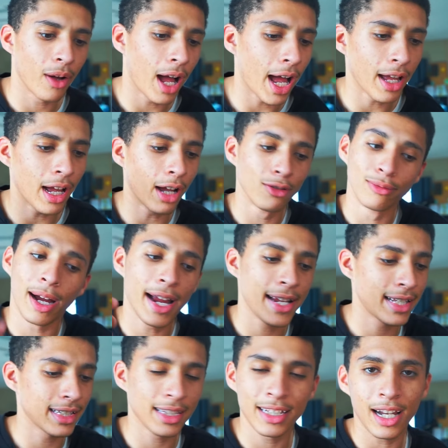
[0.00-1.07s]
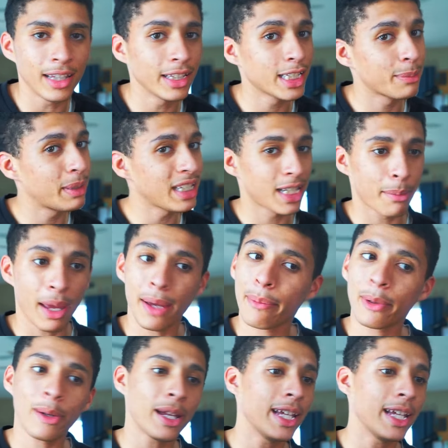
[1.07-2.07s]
I write something on this piece of paper,